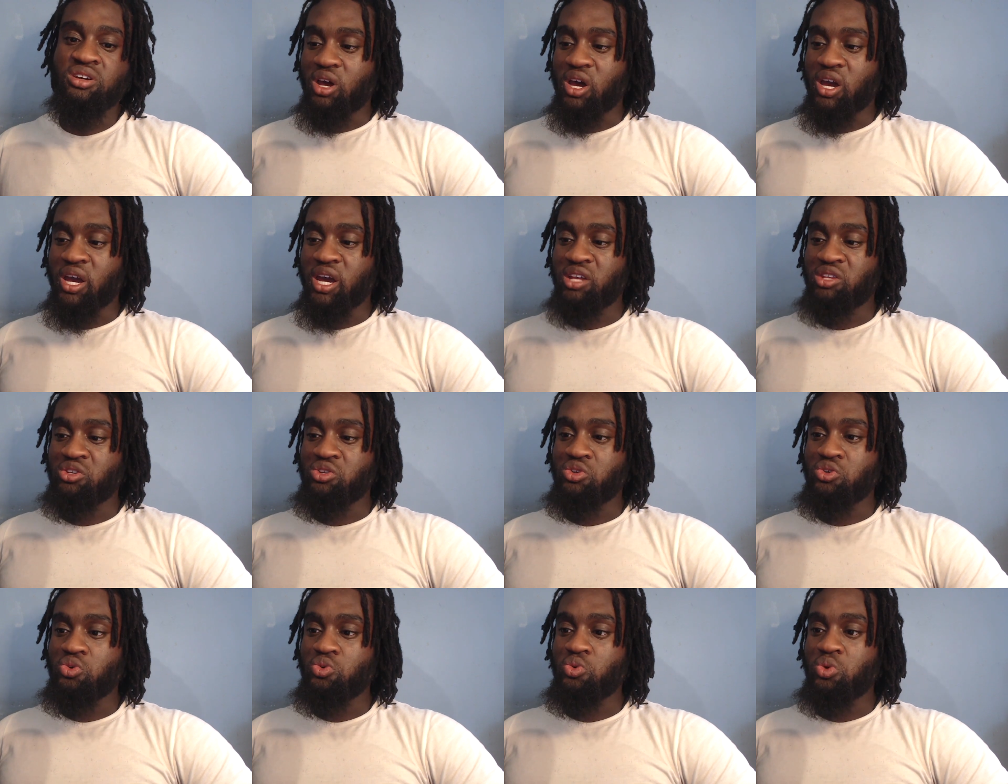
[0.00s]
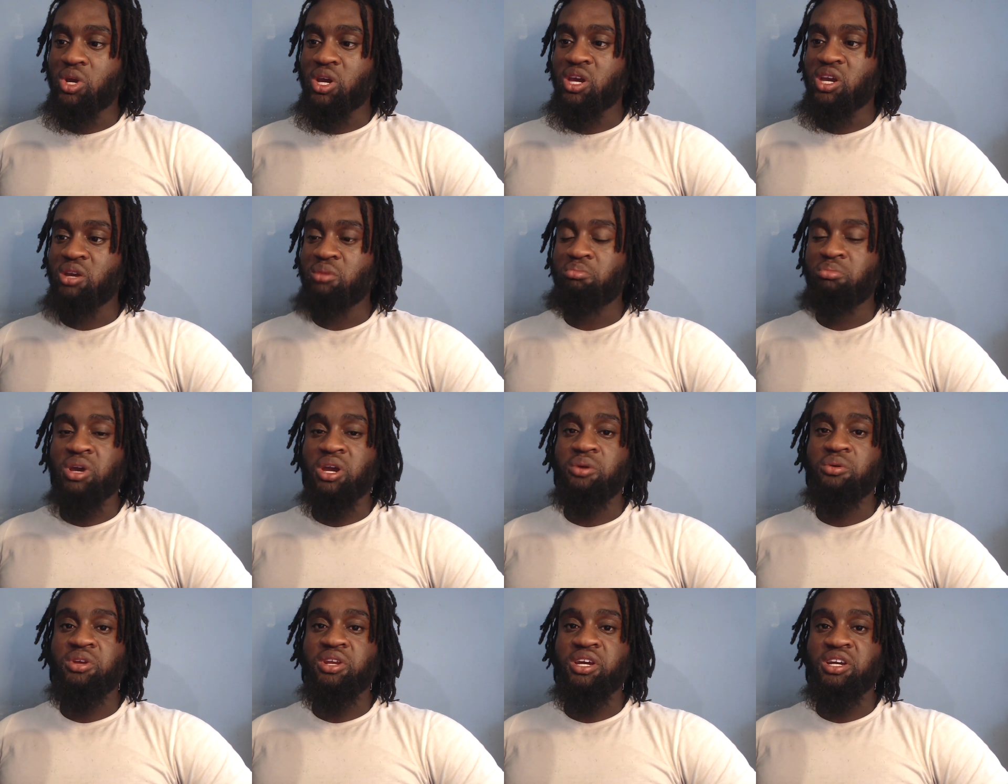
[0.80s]
I had to do a
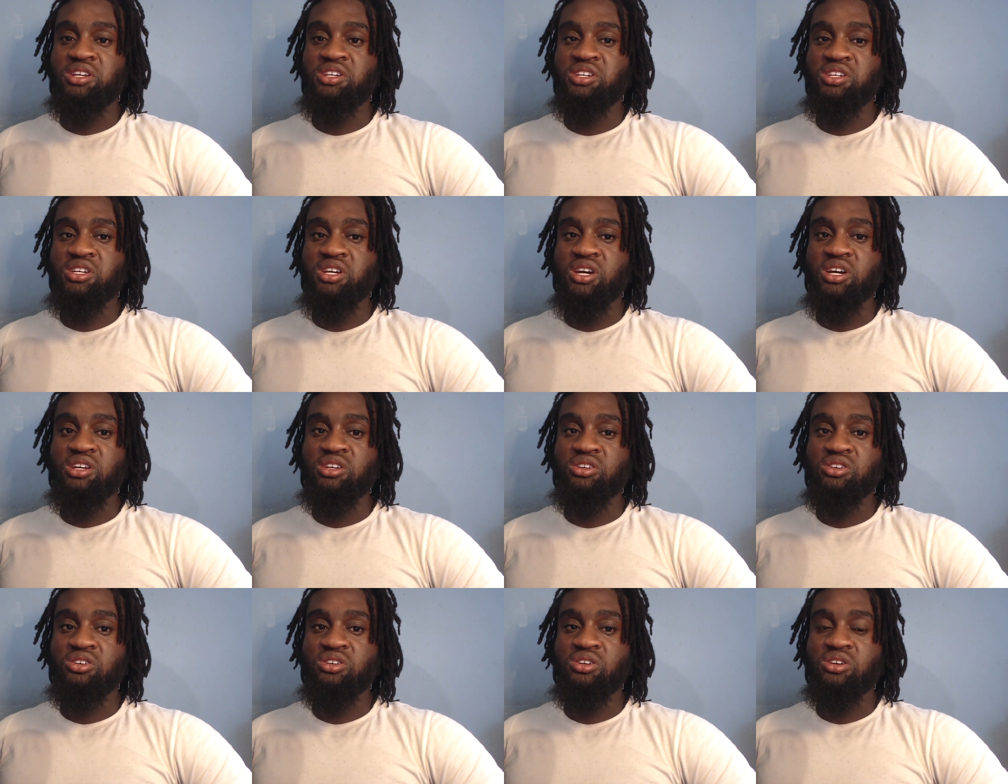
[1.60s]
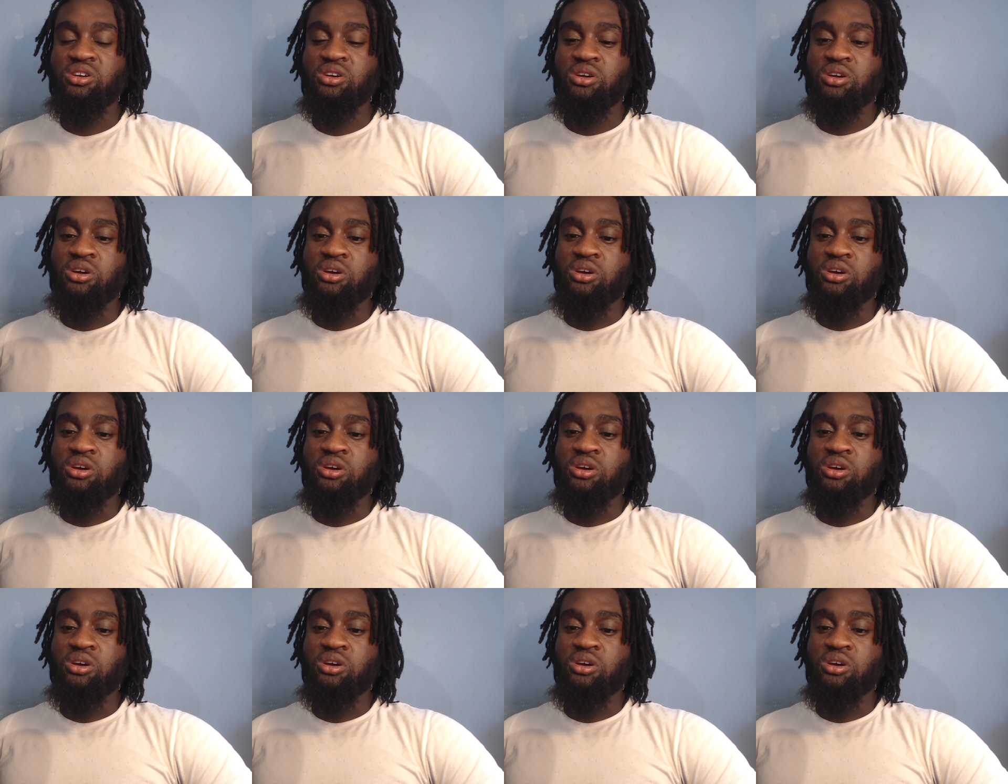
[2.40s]
pairing exercise